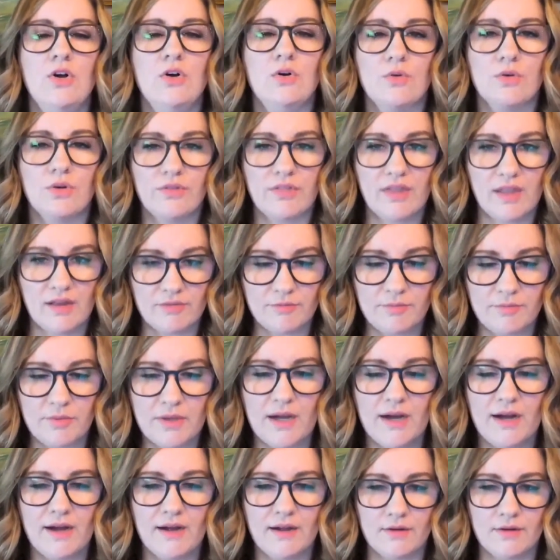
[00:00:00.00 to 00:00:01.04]
or the
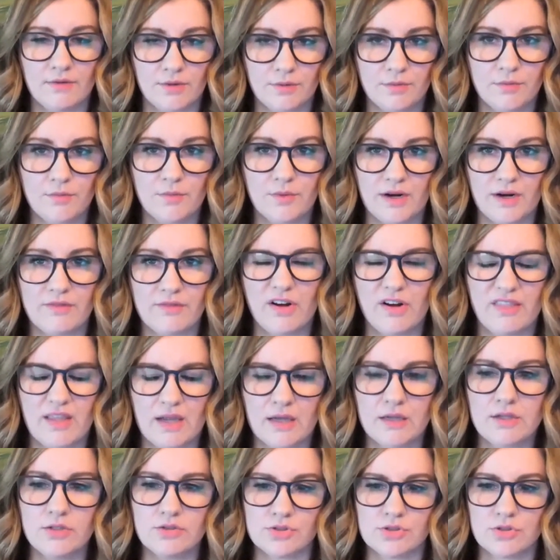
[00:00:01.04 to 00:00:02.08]
FBI or whatever, and
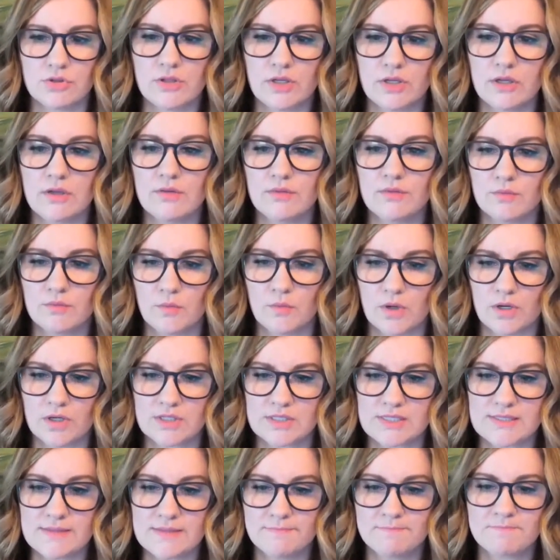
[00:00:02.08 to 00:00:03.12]
that usually
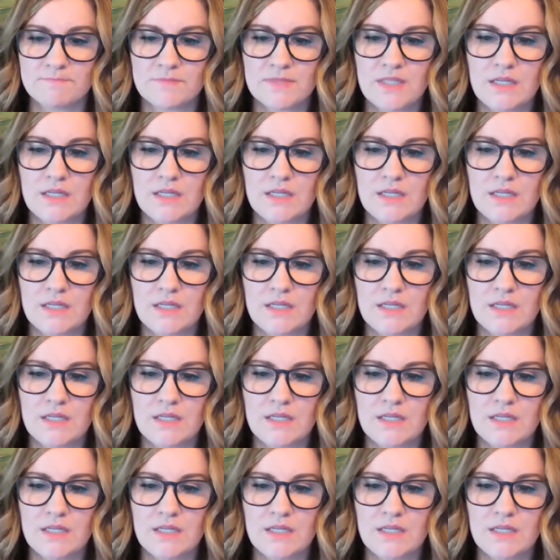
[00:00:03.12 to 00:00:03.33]
works.